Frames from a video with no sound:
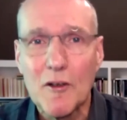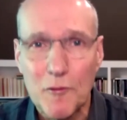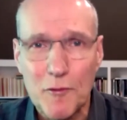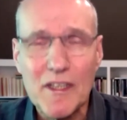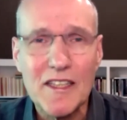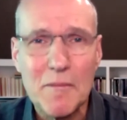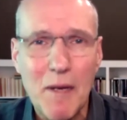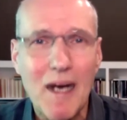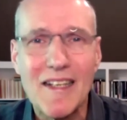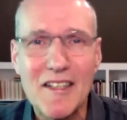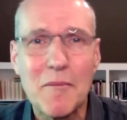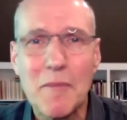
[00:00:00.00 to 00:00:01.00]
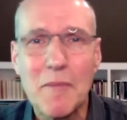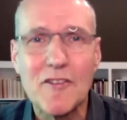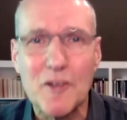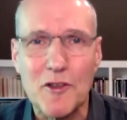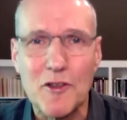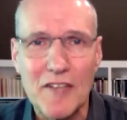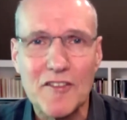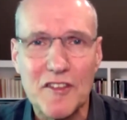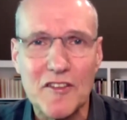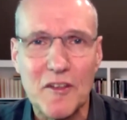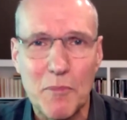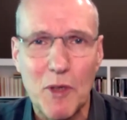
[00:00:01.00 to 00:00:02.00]
really monumental
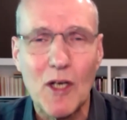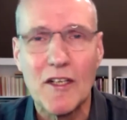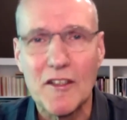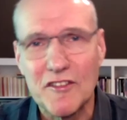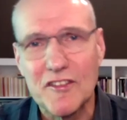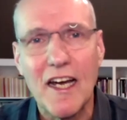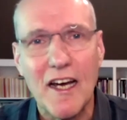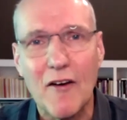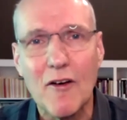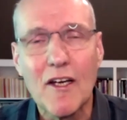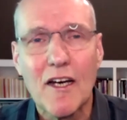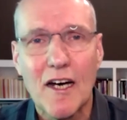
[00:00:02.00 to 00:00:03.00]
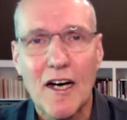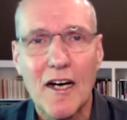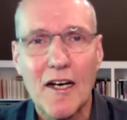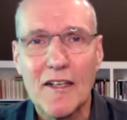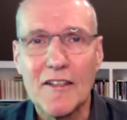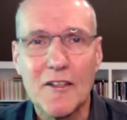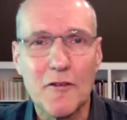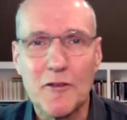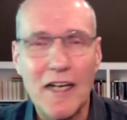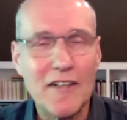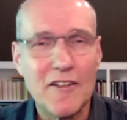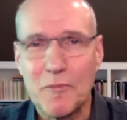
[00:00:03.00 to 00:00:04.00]
crises upon us now. You know, if you
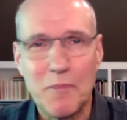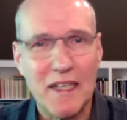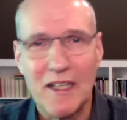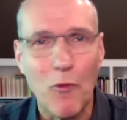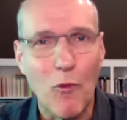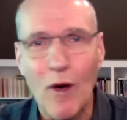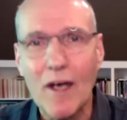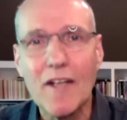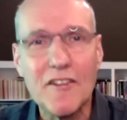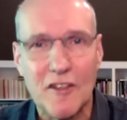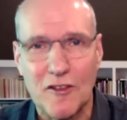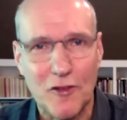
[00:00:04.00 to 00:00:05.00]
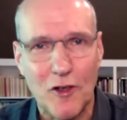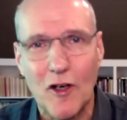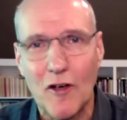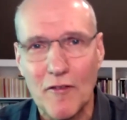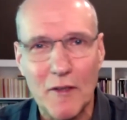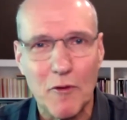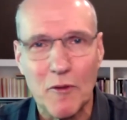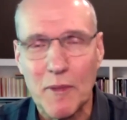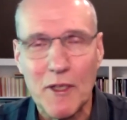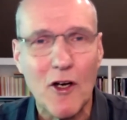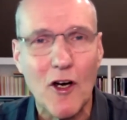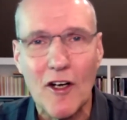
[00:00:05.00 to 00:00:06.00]
had to pick one to solve, it would be
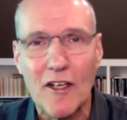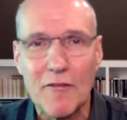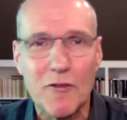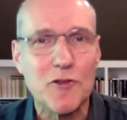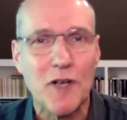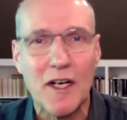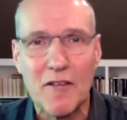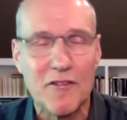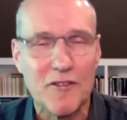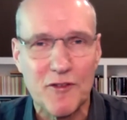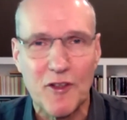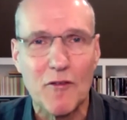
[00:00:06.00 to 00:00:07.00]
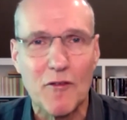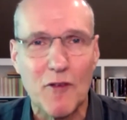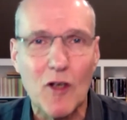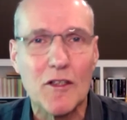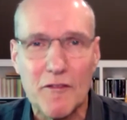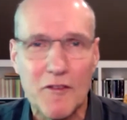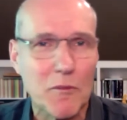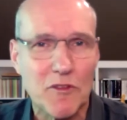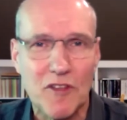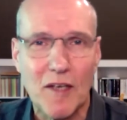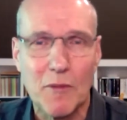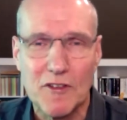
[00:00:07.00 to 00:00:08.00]
hard. If you try to solve all of them
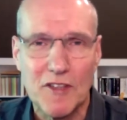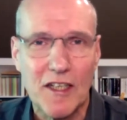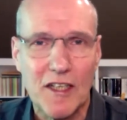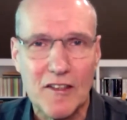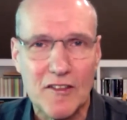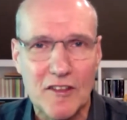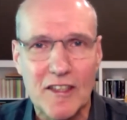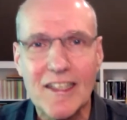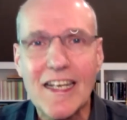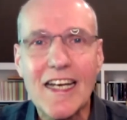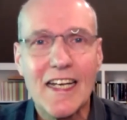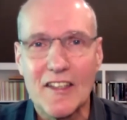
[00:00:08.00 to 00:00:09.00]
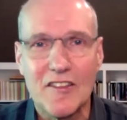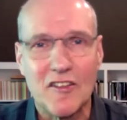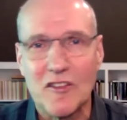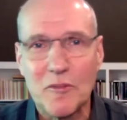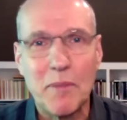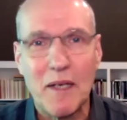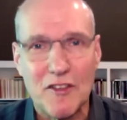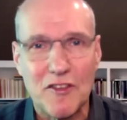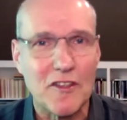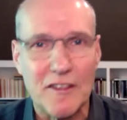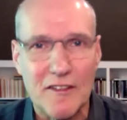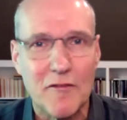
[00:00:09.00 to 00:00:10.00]
simultaneously, it's
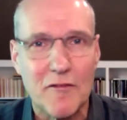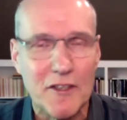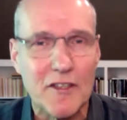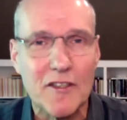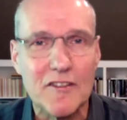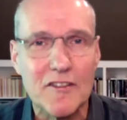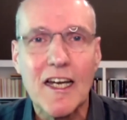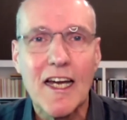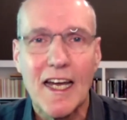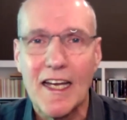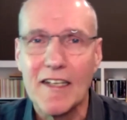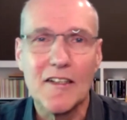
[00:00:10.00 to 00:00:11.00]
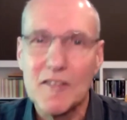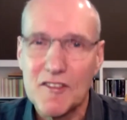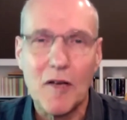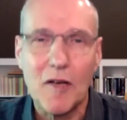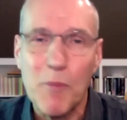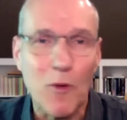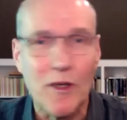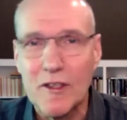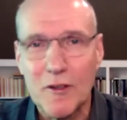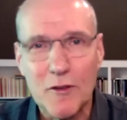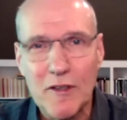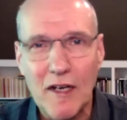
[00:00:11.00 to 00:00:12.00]
especially difficult. And at some point,
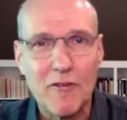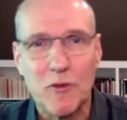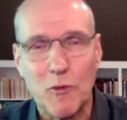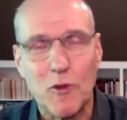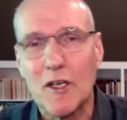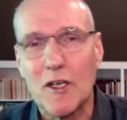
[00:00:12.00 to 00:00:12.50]
you have to worry